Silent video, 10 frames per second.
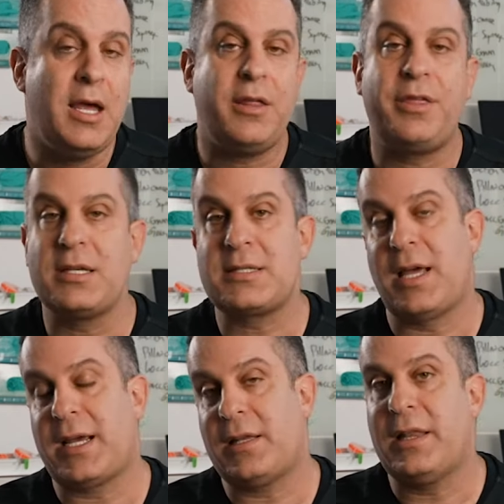Things
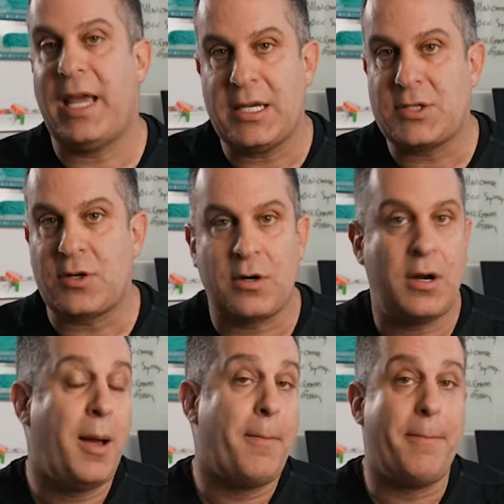like
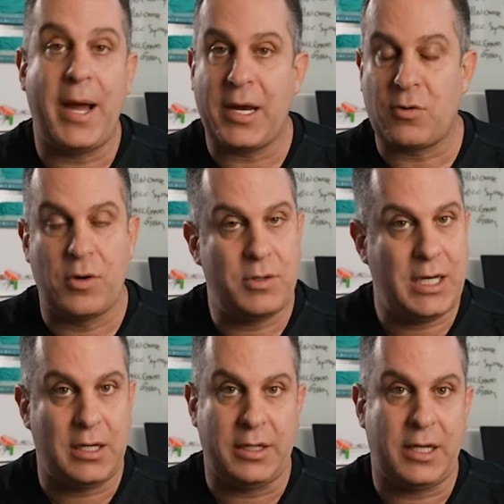laser,
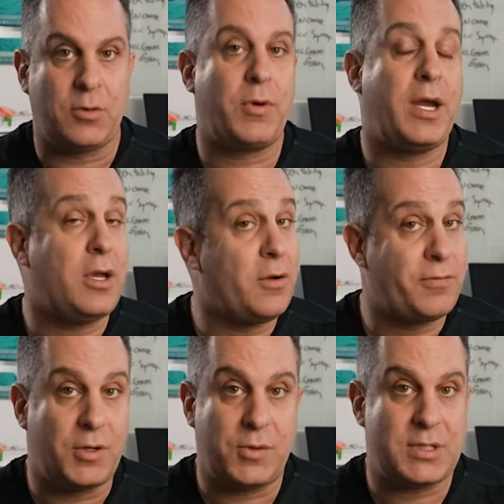microneedling,
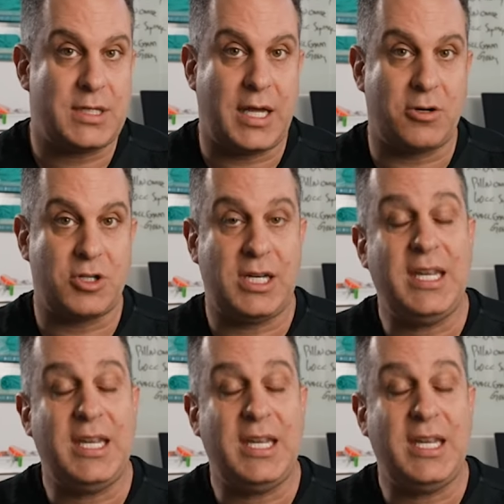radiofrequency energy,